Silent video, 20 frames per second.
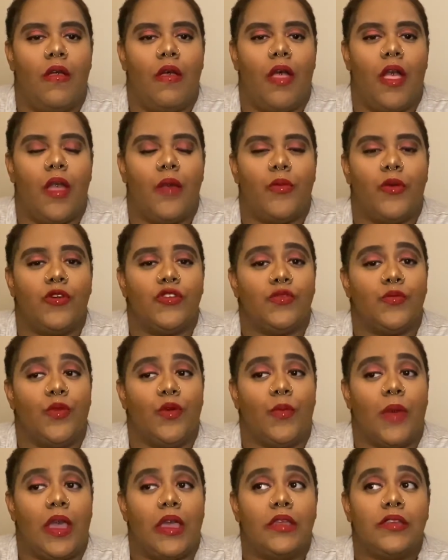and post them on
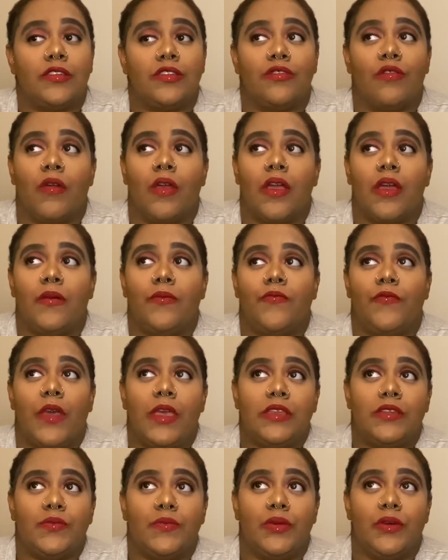my Instagram,
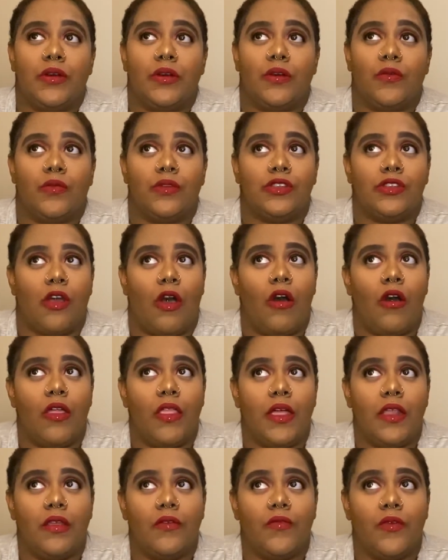Facebook, which all
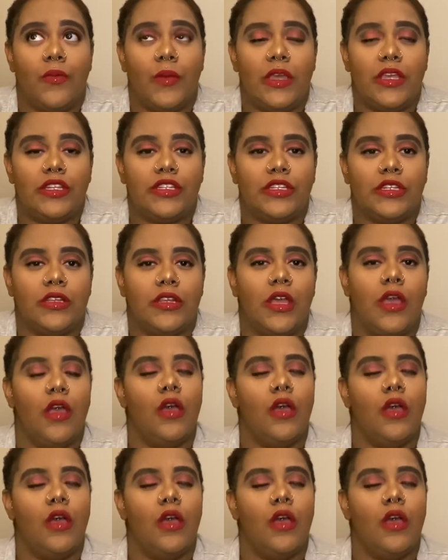that information